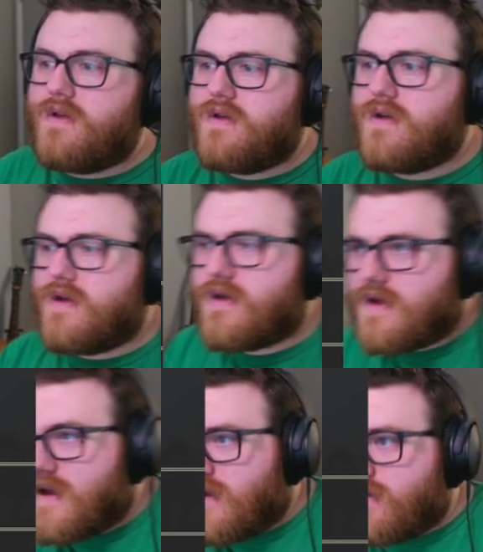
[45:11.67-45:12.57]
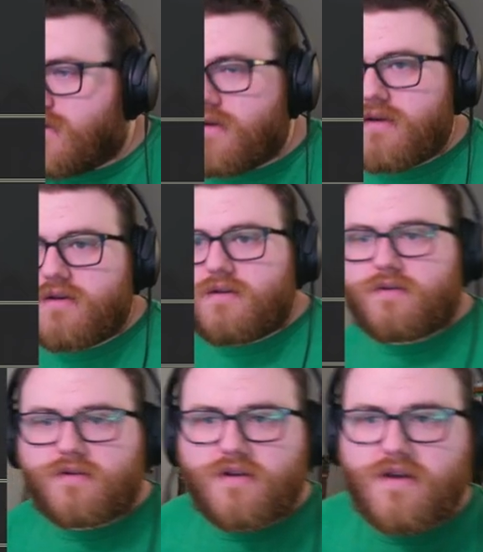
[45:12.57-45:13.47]
Yeah.
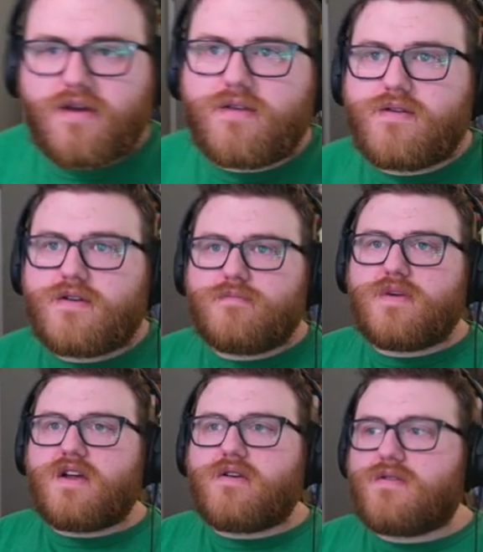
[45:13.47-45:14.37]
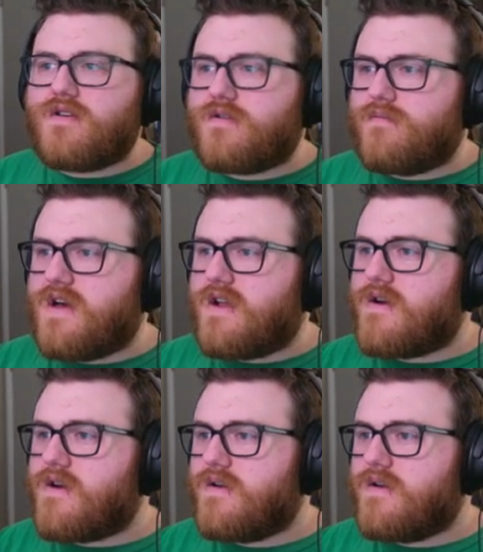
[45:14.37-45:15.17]
Okay, looking better, looking better.